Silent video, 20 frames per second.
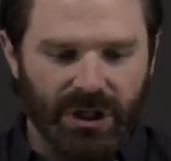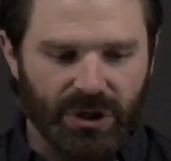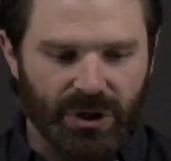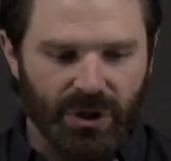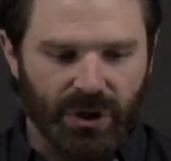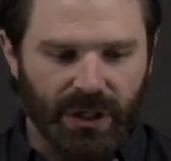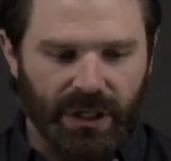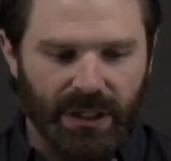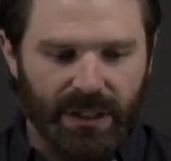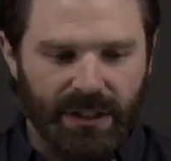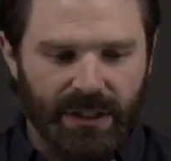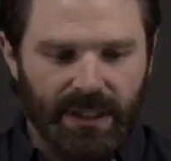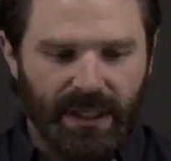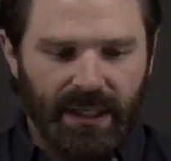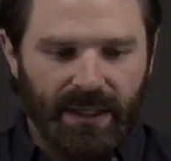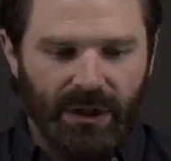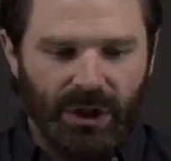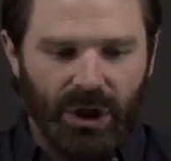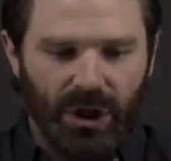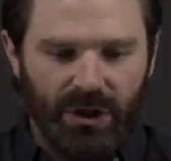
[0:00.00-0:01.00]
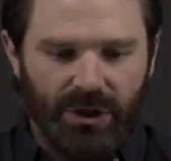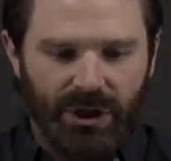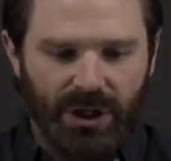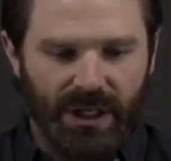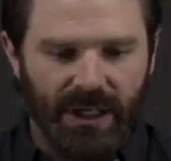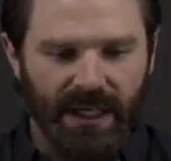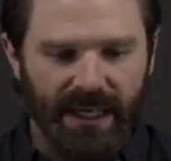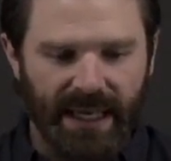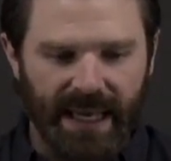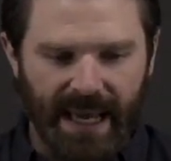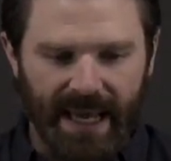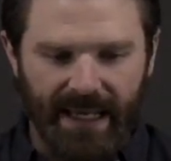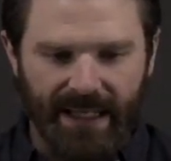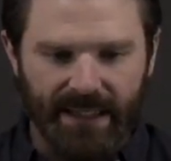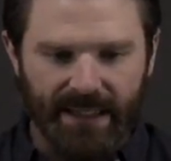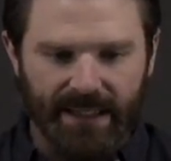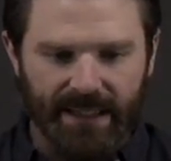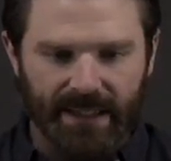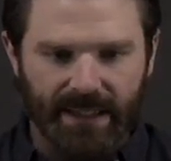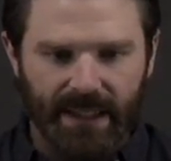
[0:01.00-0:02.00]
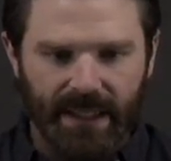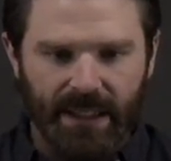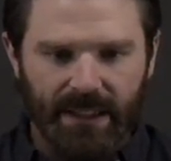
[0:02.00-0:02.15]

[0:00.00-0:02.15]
circuits and logic gates